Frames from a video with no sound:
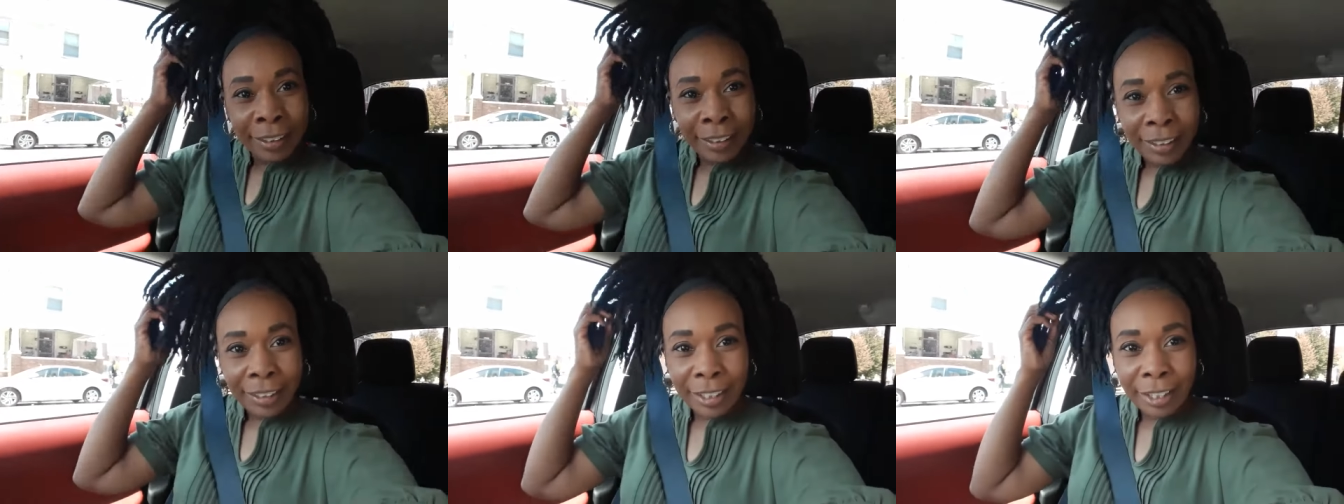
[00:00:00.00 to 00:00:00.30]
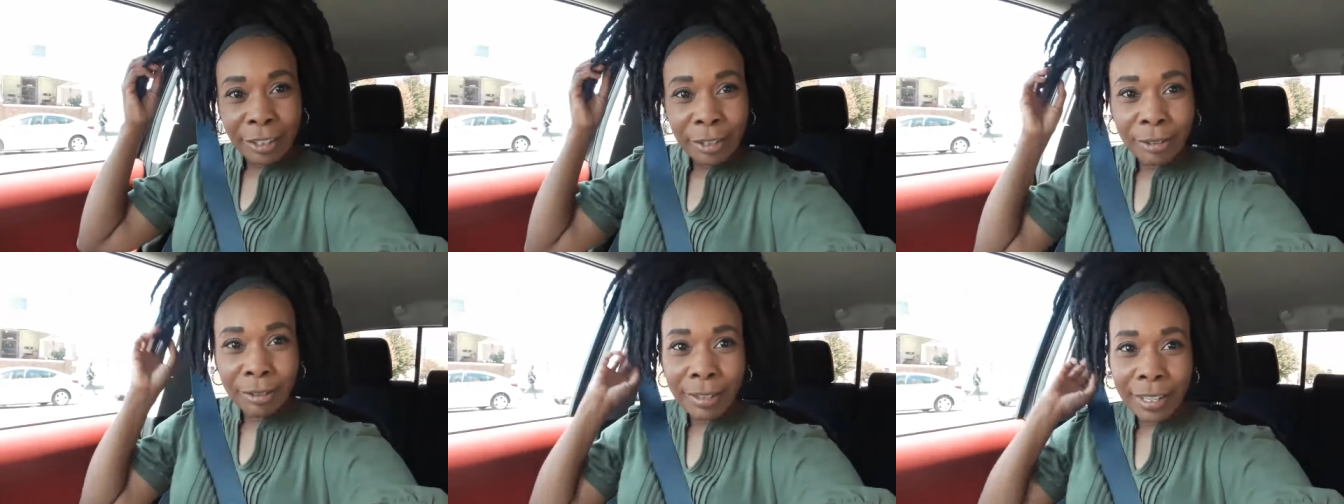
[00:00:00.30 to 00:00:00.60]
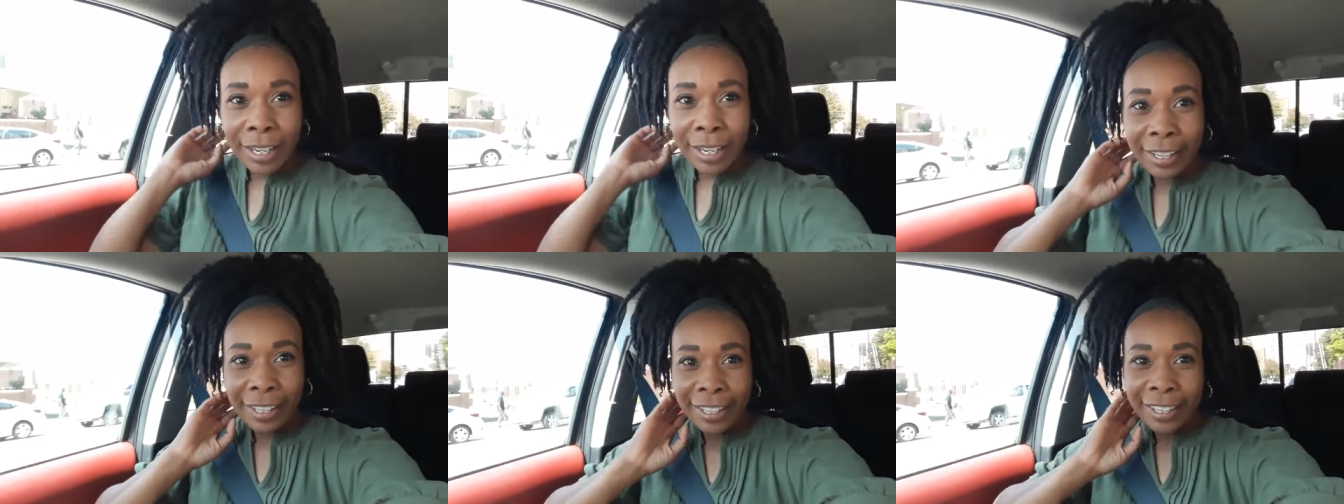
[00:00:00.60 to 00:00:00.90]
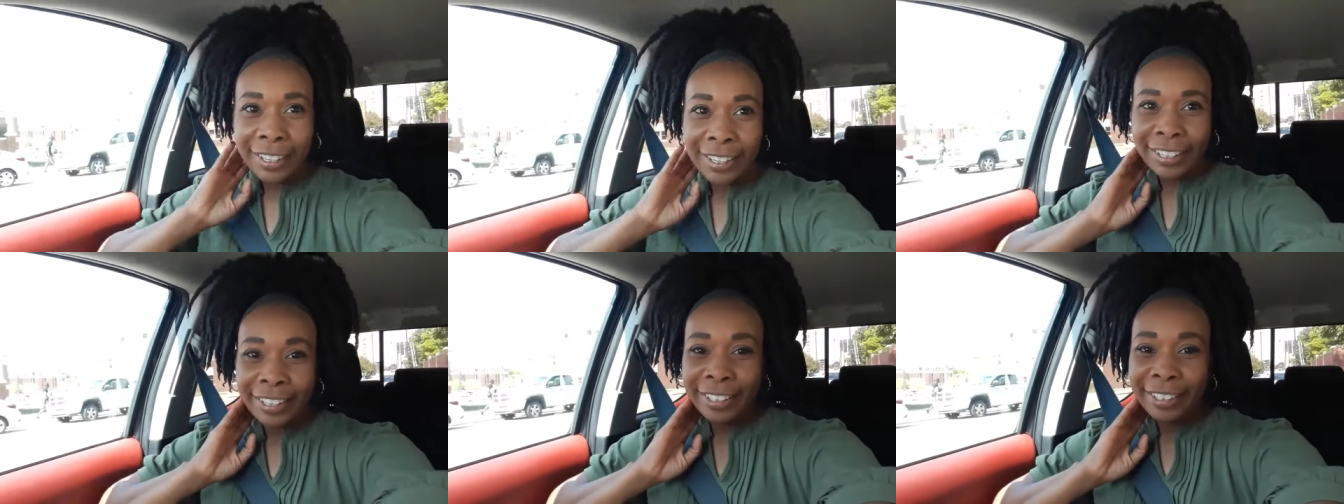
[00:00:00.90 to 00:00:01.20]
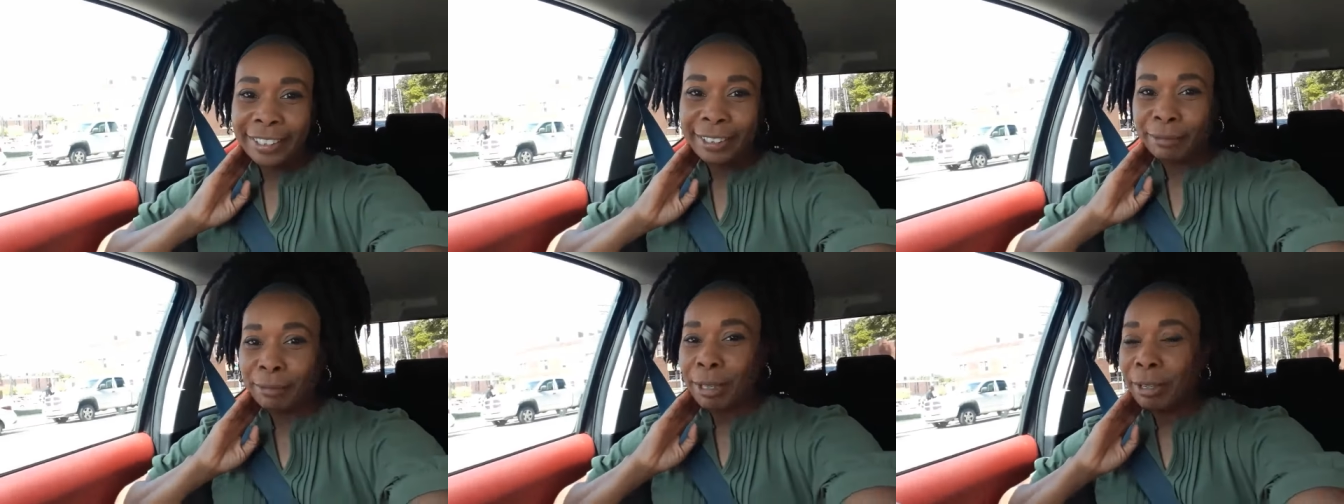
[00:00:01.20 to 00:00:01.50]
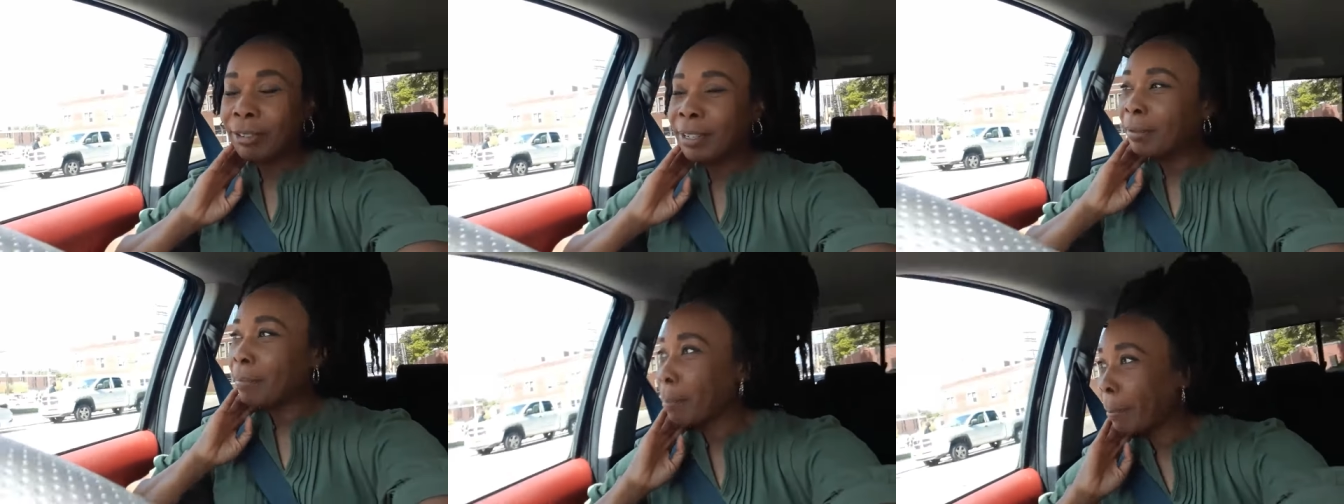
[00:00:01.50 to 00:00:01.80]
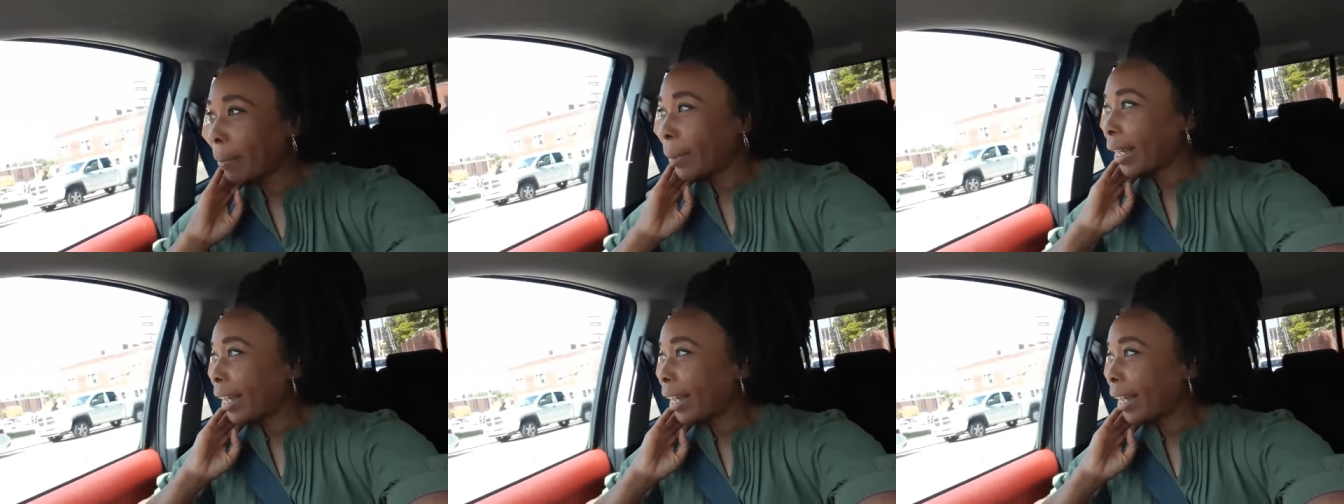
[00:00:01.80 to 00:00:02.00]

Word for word: hey you guys welcome